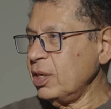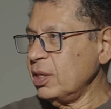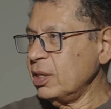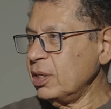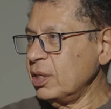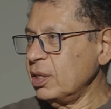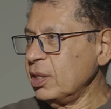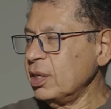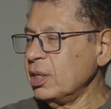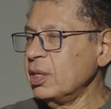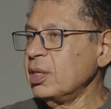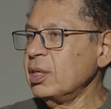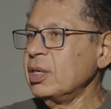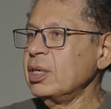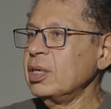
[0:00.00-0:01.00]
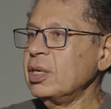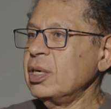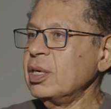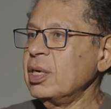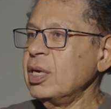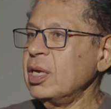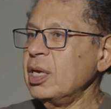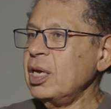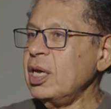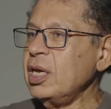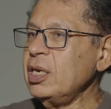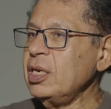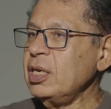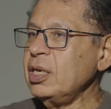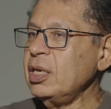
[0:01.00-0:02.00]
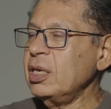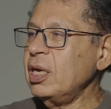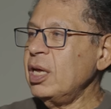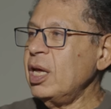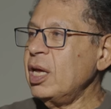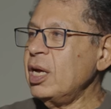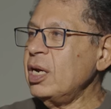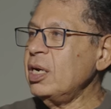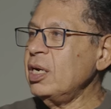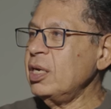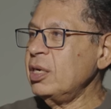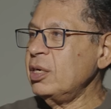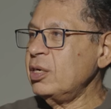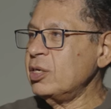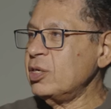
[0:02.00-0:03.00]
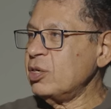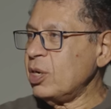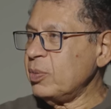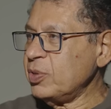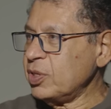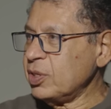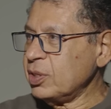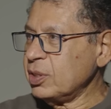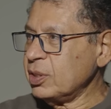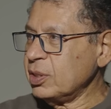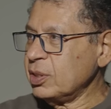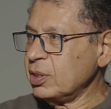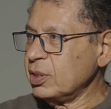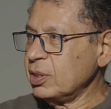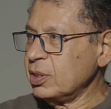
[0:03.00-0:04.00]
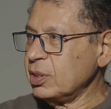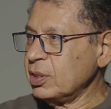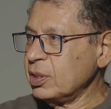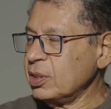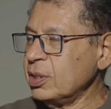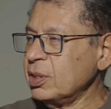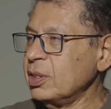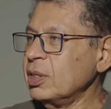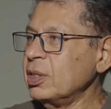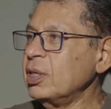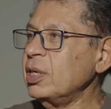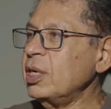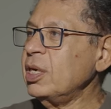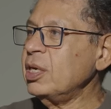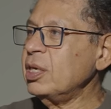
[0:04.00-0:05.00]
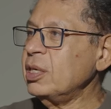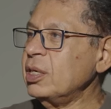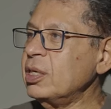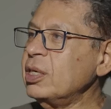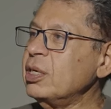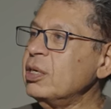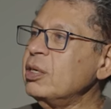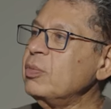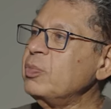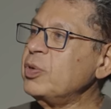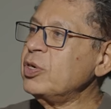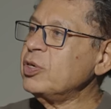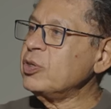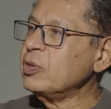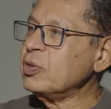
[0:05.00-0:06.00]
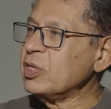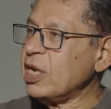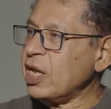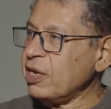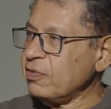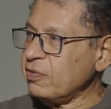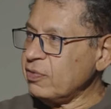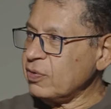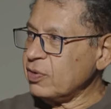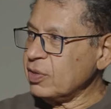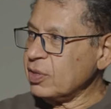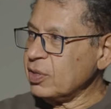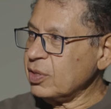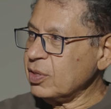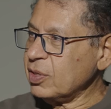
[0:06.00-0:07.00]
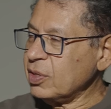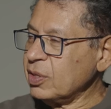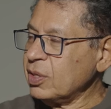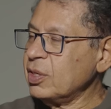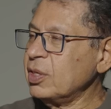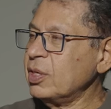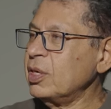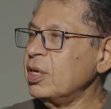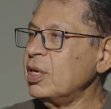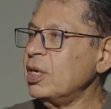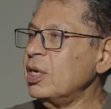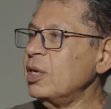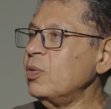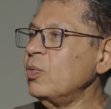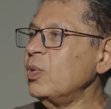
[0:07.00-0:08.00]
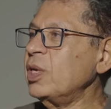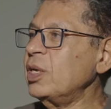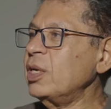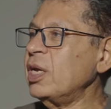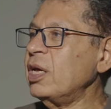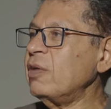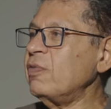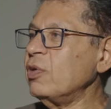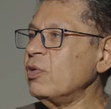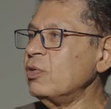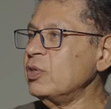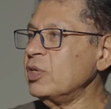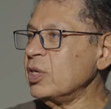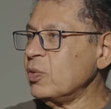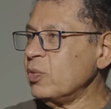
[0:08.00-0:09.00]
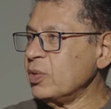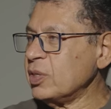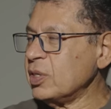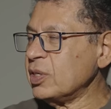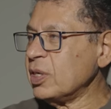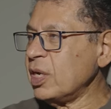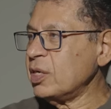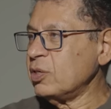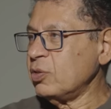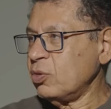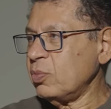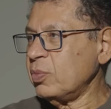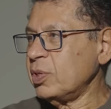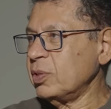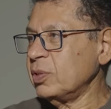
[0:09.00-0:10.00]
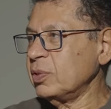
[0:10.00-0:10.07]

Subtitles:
Mm-hmm. Any early disruption in person's life will have a consequences as trauma.